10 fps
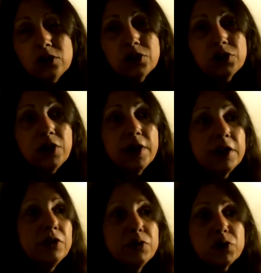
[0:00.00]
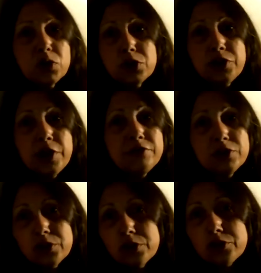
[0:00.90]
or just trying to do surgery after
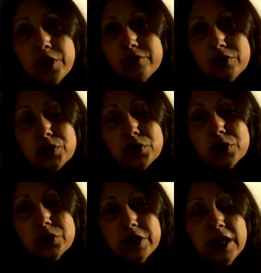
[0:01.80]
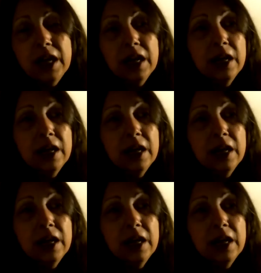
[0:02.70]
surgery after surgery.